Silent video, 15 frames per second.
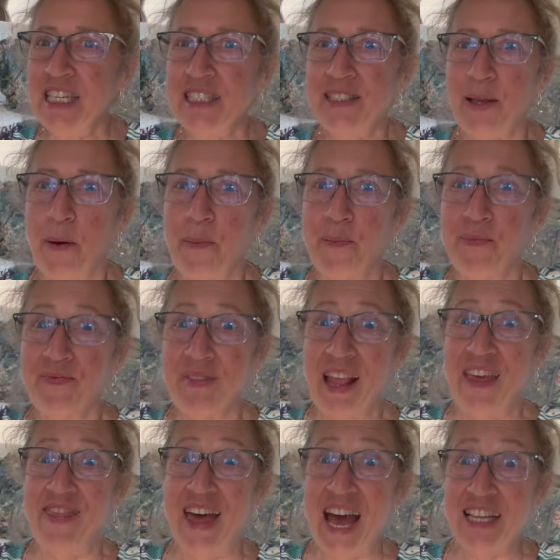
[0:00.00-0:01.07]
So
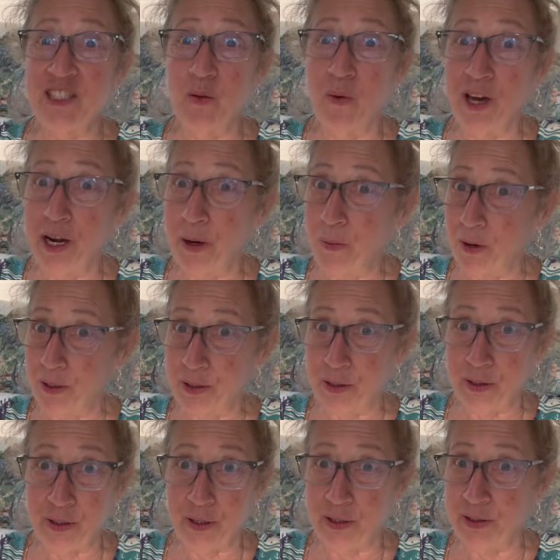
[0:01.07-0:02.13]
that's what I worked
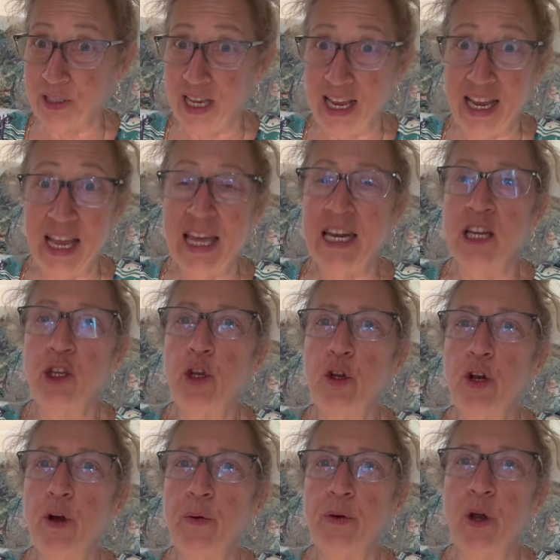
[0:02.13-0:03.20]
on all day. And you
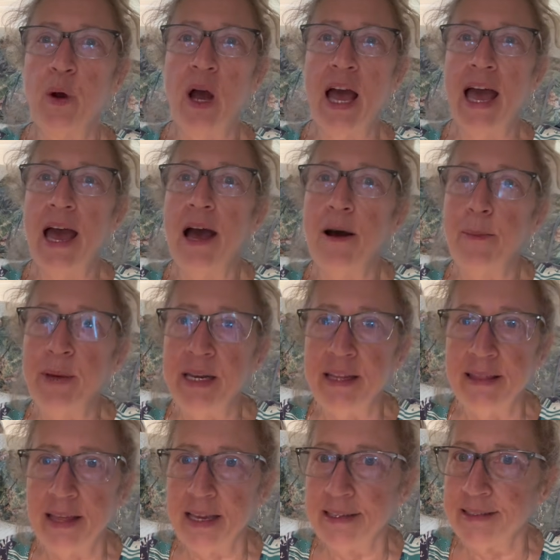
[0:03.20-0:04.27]
don't know how
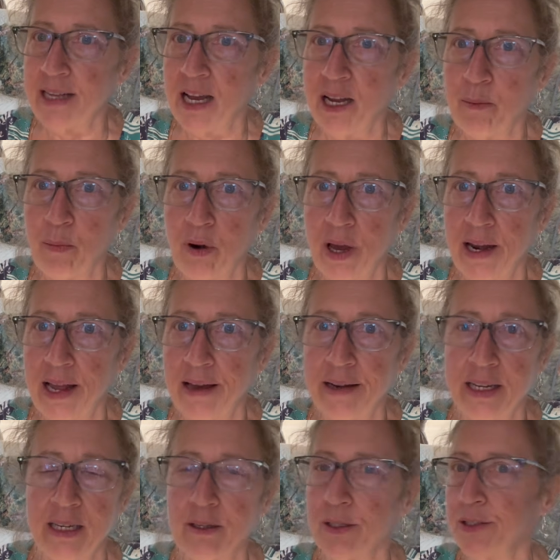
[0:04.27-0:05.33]
many things I brought out
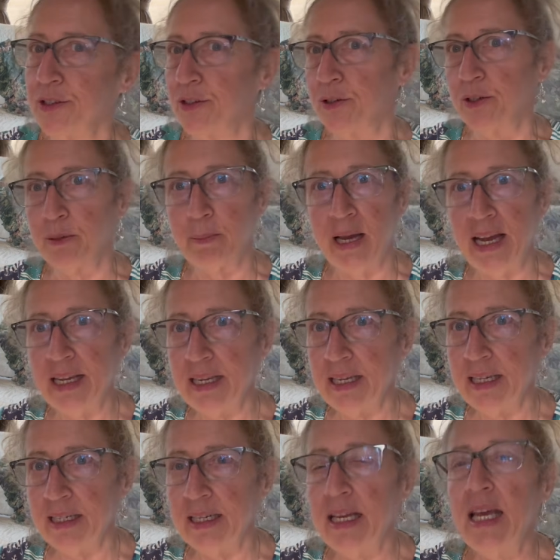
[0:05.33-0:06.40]
here and took back
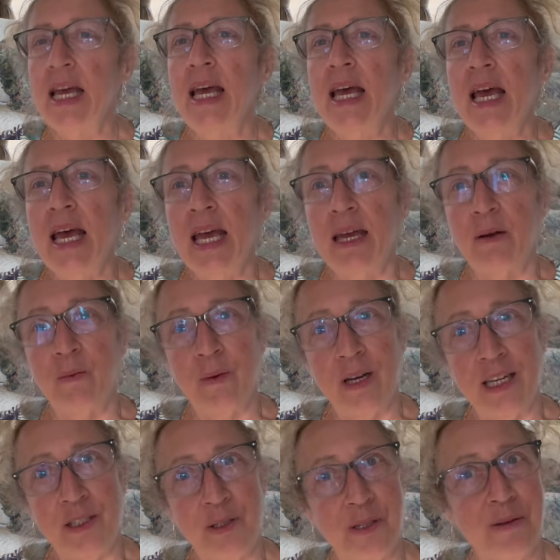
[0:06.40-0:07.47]
in. And when
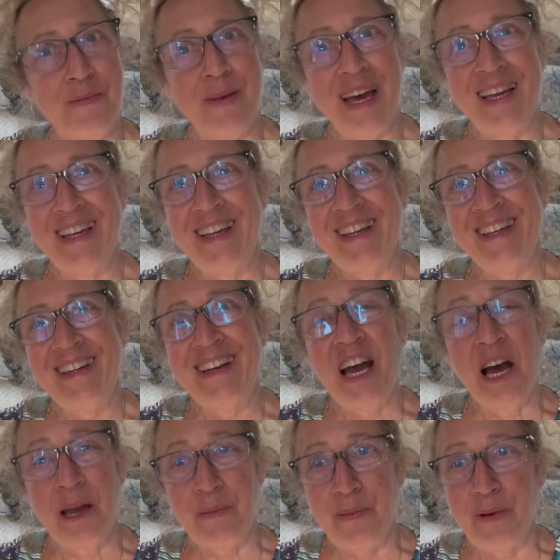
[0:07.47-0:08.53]
I took them back in,
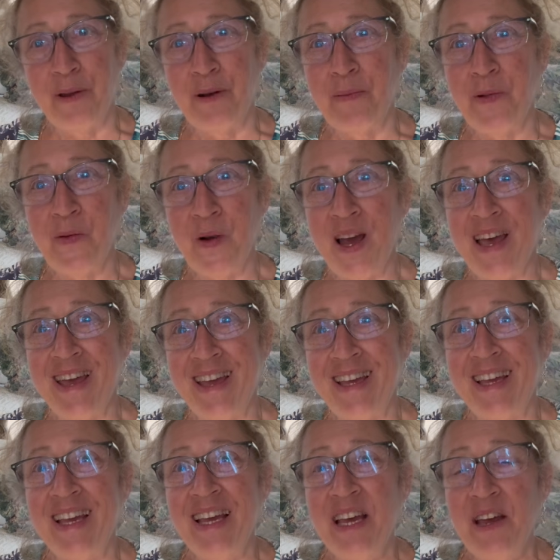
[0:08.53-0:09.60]
I put them
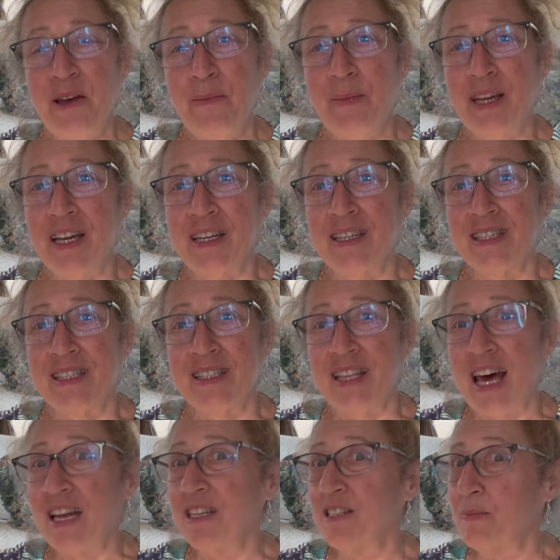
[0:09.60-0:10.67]
away because
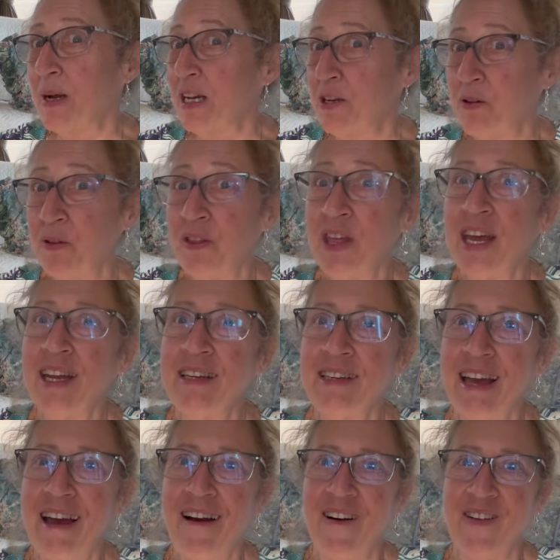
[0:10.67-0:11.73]
that is my new thing
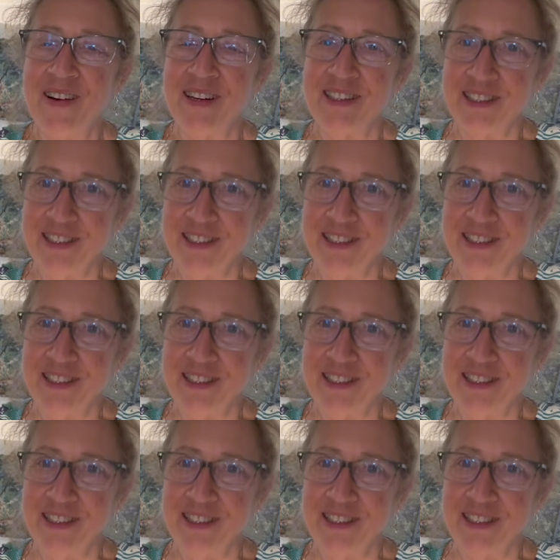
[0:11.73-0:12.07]
now.